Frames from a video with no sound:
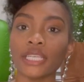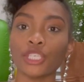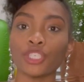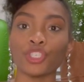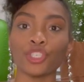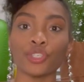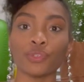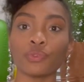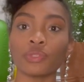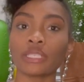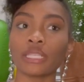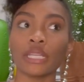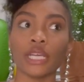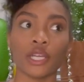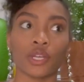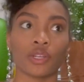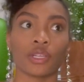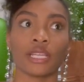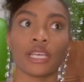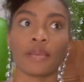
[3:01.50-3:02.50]
juice
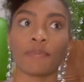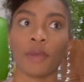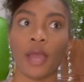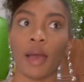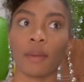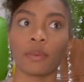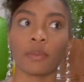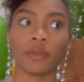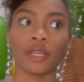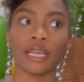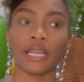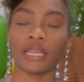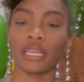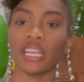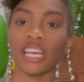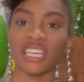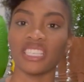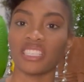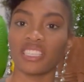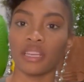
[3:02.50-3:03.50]
literally probably in
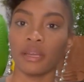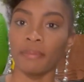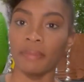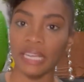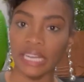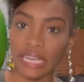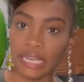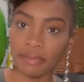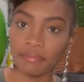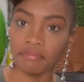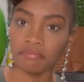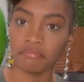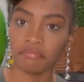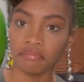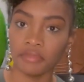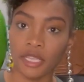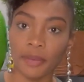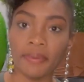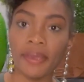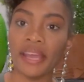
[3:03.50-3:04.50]
less than a minute.
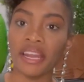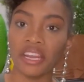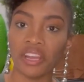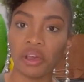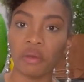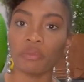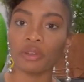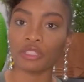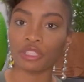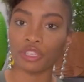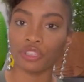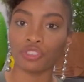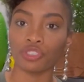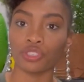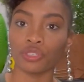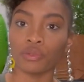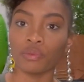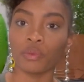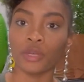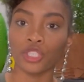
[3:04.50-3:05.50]
Depending on what,
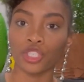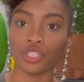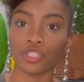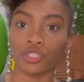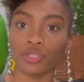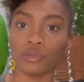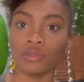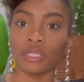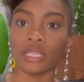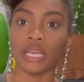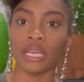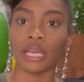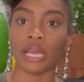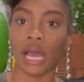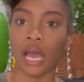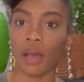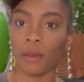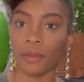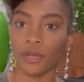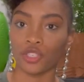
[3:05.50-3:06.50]
ju what you're juicing and
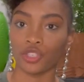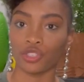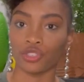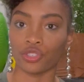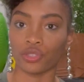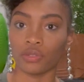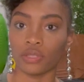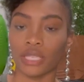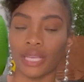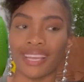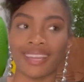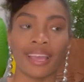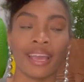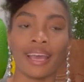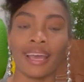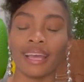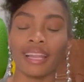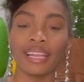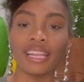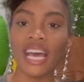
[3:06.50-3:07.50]
how much you're juicing,
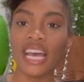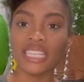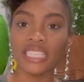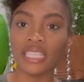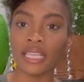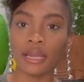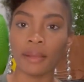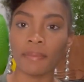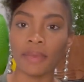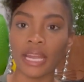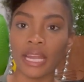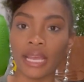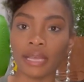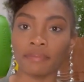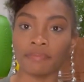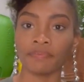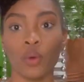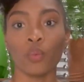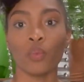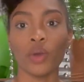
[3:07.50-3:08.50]
less than a
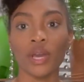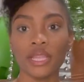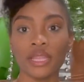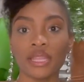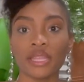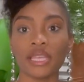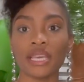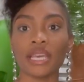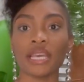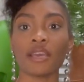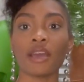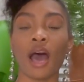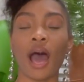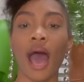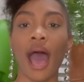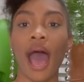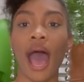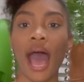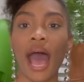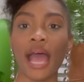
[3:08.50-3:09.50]
minute. With the
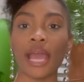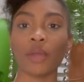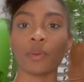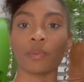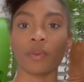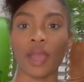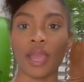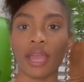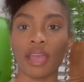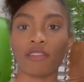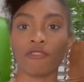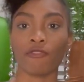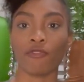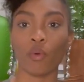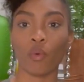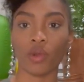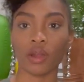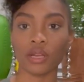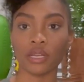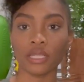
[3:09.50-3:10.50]
high rate
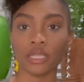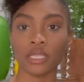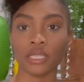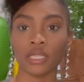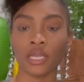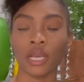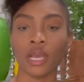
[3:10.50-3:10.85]
force